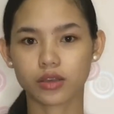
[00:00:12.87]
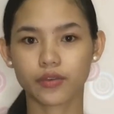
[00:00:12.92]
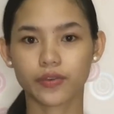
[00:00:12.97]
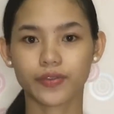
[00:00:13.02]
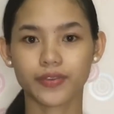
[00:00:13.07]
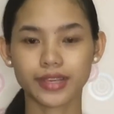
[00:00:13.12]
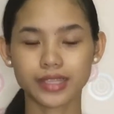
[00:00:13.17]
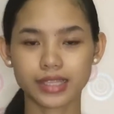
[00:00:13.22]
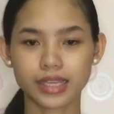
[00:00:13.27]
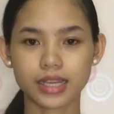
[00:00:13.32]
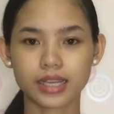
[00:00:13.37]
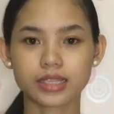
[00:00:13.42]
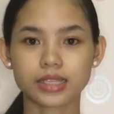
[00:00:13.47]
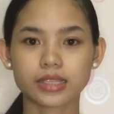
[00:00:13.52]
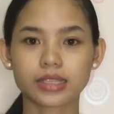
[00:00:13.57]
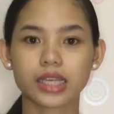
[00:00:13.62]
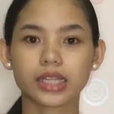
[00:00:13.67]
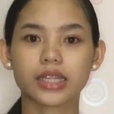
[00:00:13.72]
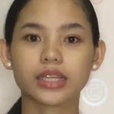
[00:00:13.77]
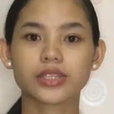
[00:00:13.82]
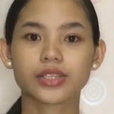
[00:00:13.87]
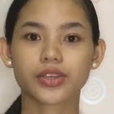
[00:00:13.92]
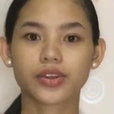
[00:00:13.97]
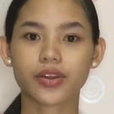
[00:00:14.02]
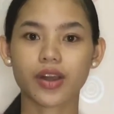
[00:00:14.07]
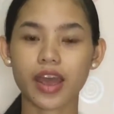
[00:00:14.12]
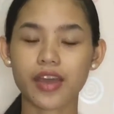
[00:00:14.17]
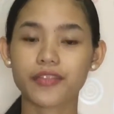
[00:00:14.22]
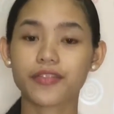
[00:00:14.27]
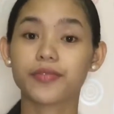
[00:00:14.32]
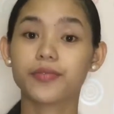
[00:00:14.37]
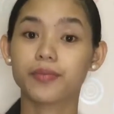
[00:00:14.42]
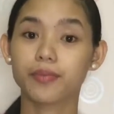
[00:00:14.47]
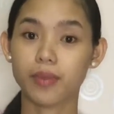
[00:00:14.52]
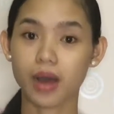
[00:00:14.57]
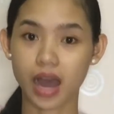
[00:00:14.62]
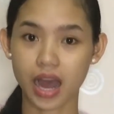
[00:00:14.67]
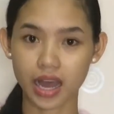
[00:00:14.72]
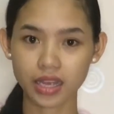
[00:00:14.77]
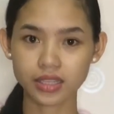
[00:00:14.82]
physics that describe
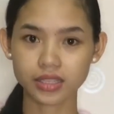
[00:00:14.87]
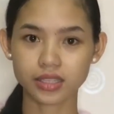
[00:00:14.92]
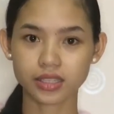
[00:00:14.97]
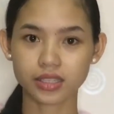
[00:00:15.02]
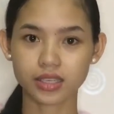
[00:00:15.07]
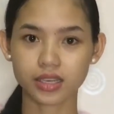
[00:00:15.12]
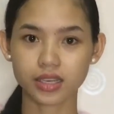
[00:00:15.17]
mass,